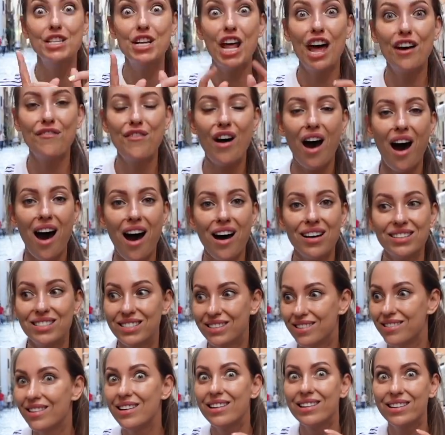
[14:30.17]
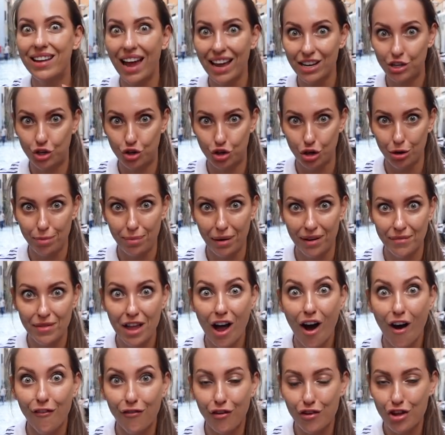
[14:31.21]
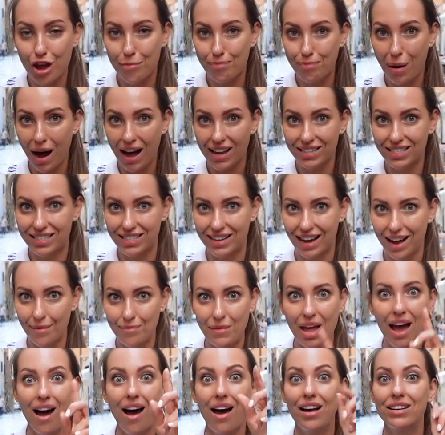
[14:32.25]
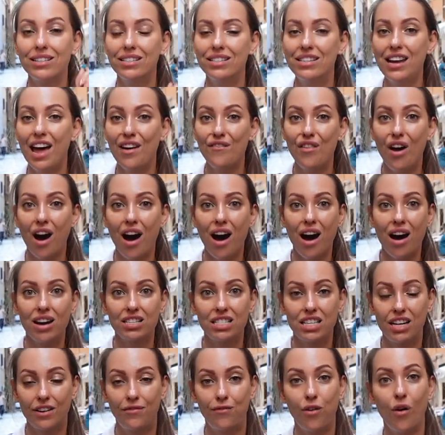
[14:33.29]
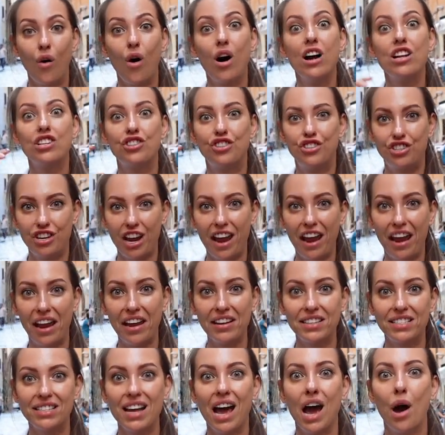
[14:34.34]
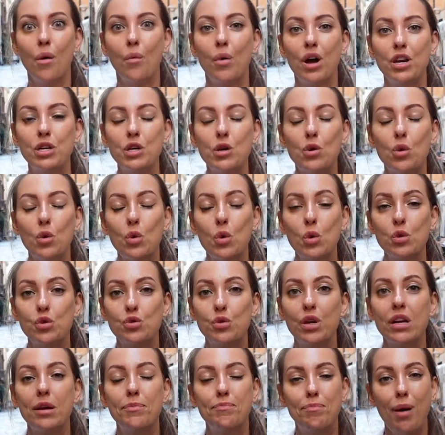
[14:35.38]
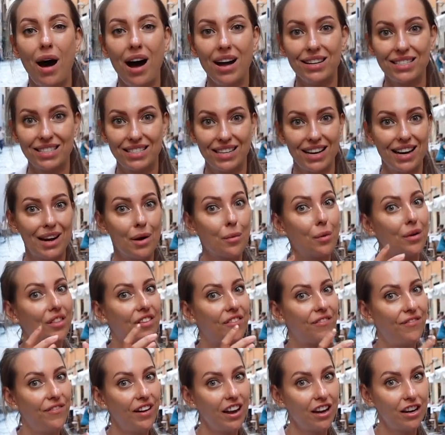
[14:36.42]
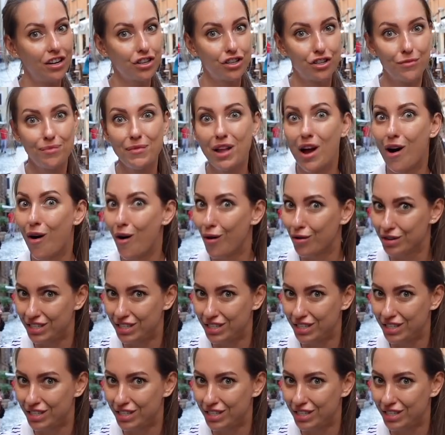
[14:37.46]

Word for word: Never ask ketchup for your pasta, and never ask for cheese when you're ordering pasta with fish or